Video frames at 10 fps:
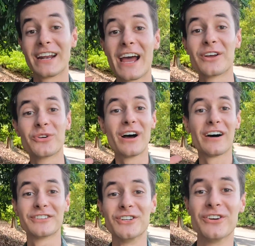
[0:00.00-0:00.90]
and good
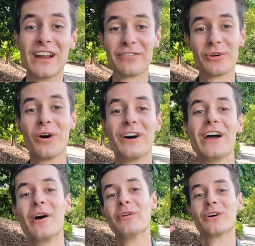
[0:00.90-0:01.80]
afternoon everyone,
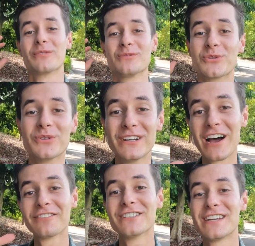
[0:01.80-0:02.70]
and welcome to
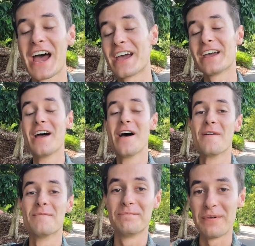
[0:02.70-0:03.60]
another day
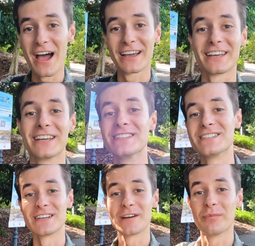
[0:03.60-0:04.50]
back in
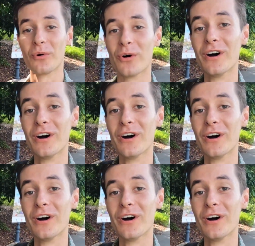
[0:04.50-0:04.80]
Singapore.